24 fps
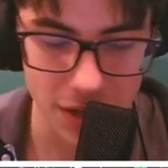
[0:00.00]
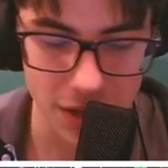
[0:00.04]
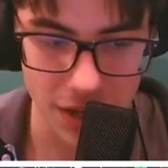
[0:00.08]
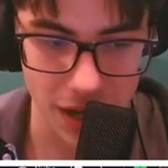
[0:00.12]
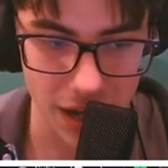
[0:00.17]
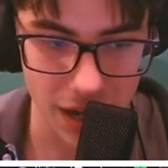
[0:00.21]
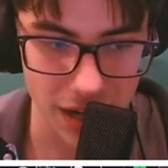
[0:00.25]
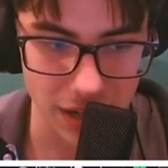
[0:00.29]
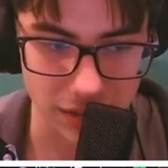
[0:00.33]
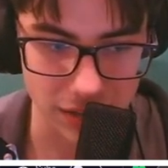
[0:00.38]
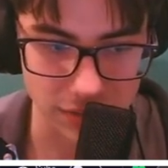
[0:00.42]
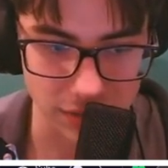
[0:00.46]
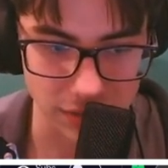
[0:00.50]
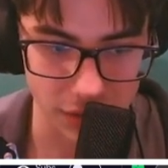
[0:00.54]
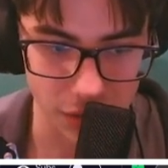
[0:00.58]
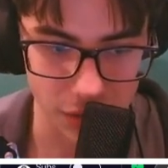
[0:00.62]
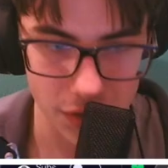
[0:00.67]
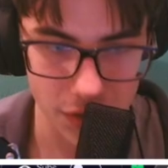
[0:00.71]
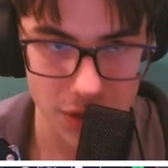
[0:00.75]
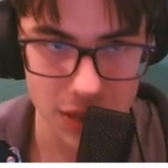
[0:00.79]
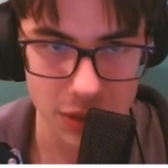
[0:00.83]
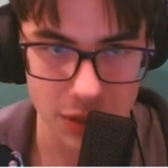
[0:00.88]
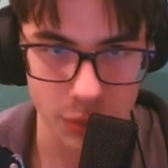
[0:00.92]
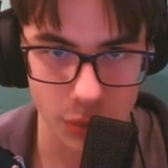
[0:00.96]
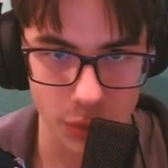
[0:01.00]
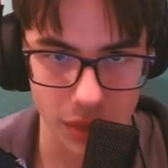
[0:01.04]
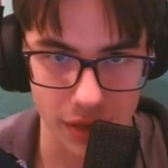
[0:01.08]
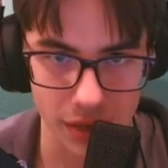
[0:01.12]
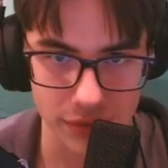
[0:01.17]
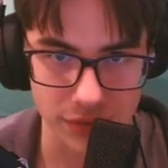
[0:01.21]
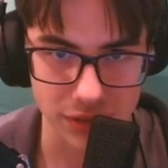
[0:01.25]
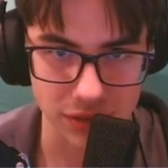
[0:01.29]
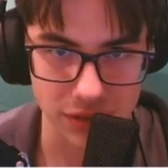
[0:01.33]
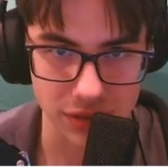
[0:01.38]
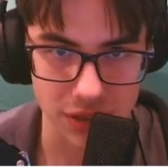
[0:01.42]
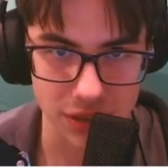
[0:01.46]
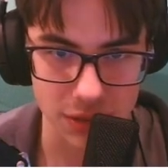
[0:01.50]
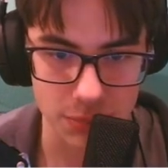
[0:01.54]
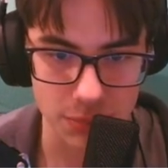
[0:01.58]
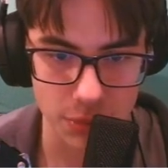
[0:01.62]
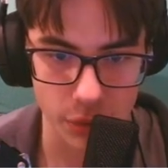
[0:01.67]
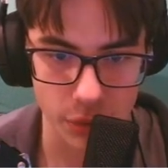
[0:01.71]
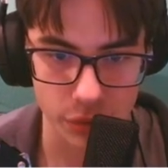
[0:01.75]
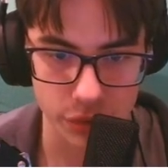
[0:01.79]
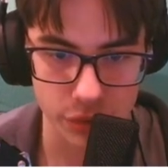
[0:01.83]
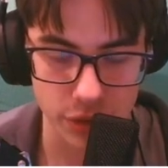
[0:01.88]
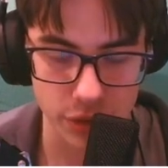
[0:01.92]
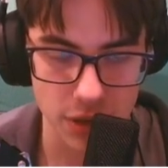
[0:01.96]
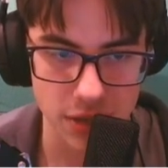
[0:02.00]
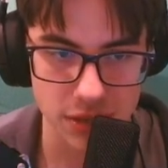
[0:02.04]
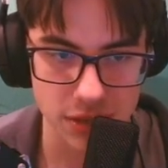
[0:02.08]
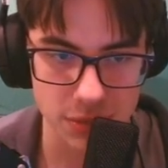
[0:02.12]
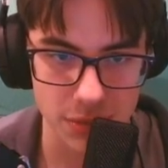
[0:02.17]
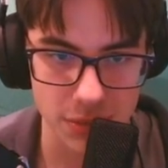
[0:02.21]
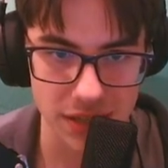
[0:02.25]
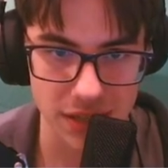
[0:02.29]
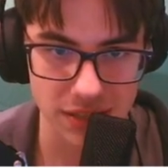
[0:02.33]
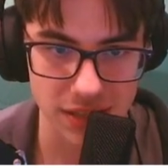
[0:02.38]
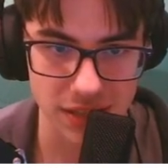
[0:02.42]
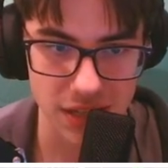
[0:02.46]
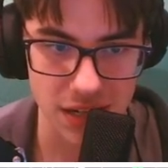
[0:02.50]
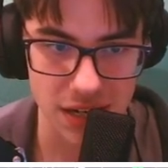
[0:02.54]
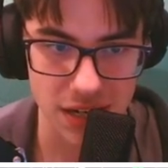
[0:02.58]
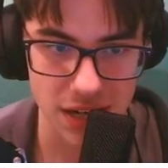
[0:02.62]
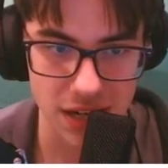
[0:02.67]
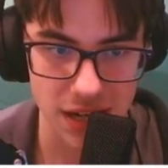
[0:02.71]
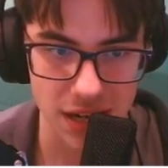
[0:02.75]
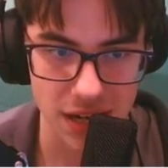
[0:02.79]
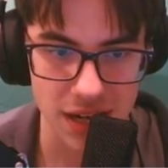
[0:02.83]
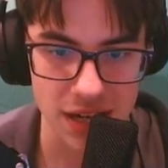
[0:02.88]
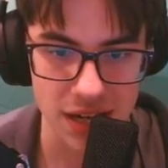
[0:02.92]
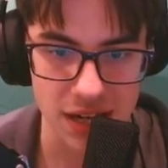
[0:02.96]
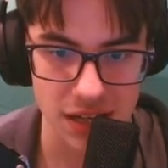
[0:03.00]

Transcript: I guess not. We'll have to see. But 30 minutes in here,